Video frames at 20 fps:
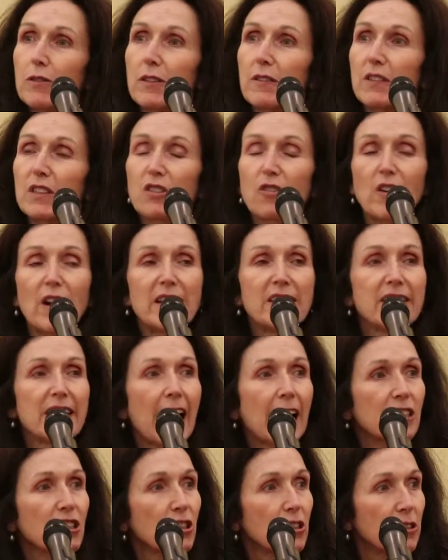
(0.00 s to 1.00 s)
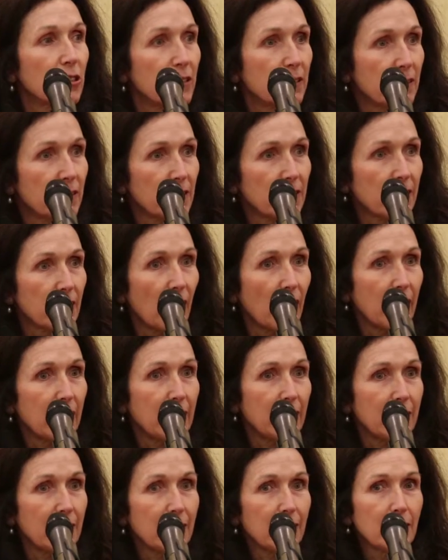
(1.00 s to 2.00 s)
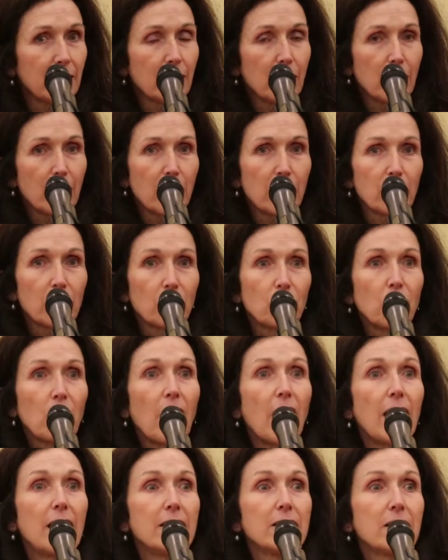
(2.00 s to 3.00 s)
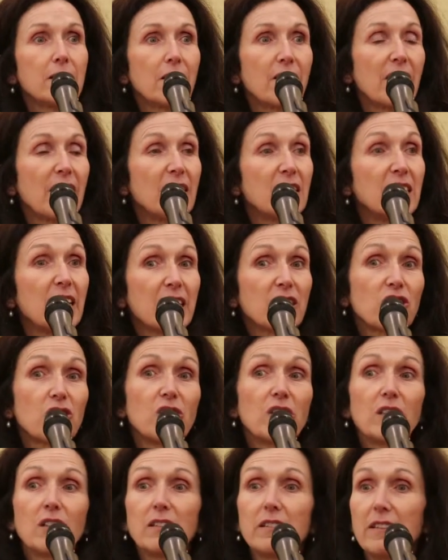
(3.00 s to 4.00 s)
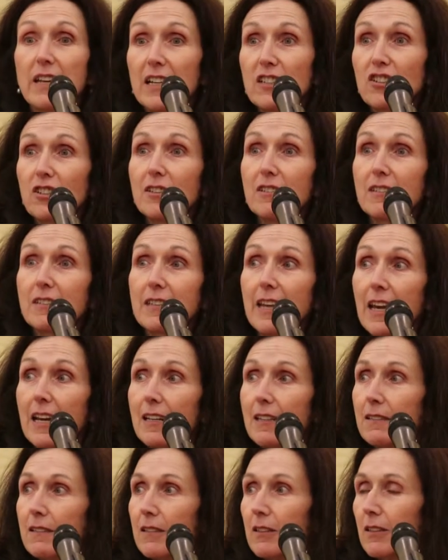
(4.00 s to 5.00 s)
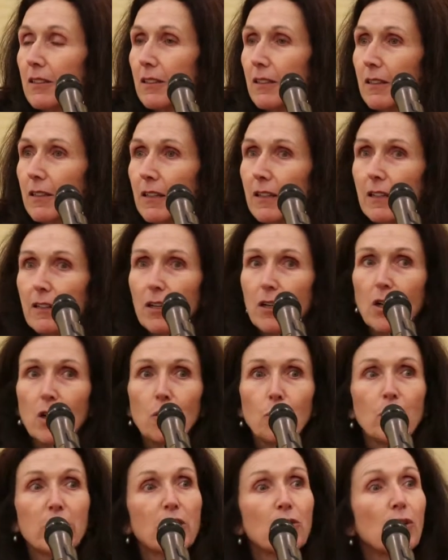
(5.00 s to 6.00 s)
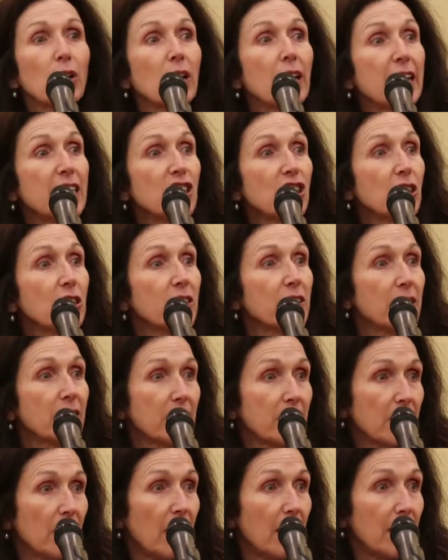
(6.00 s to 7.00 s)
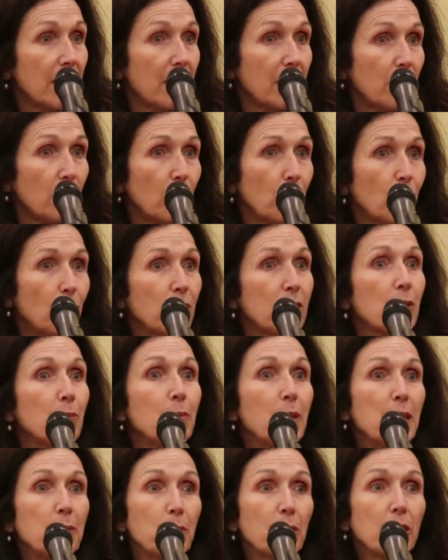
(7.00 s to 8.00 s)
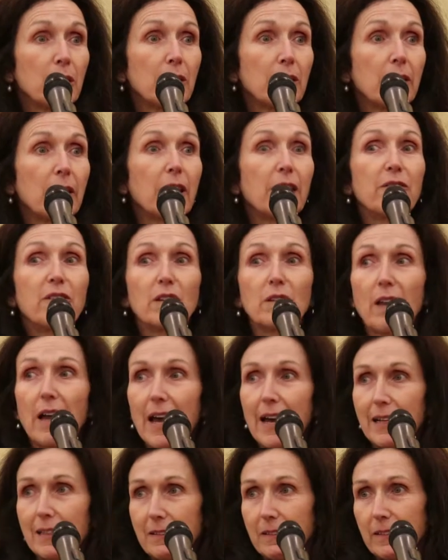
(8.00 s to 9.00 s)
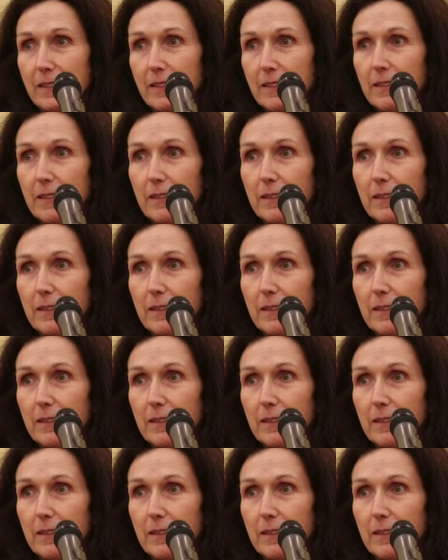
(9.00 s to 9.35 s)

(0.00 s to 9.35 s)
of a transactional society, the rise of the industrial nation state, with a relational society, with the people of the land.